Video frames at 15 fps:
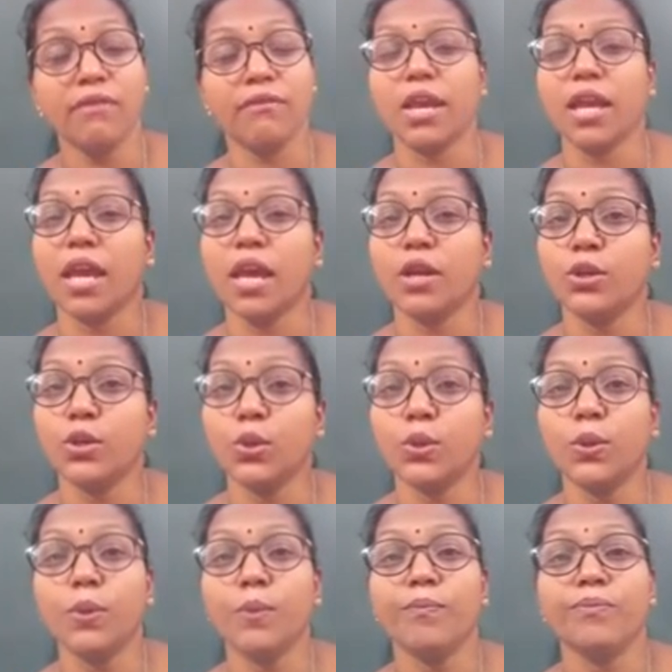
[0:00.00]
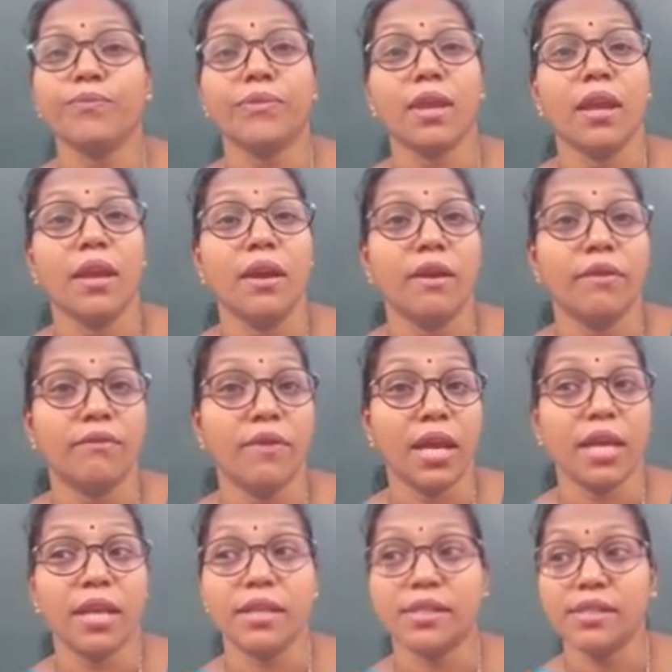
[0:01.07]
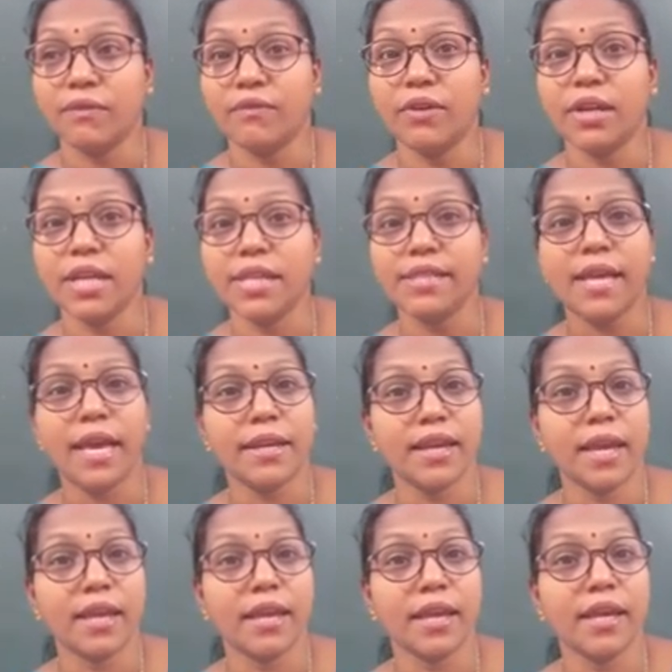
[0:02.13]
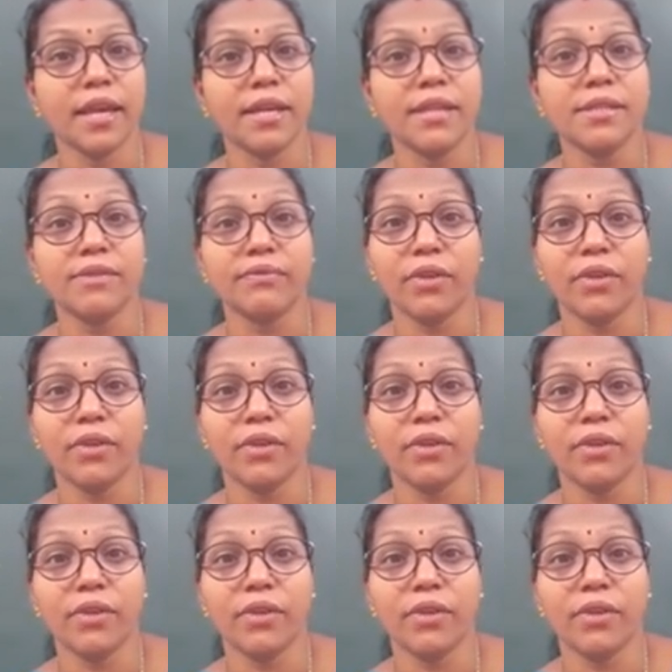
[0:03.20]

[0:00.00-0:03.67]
We can do, while someone is attacking us,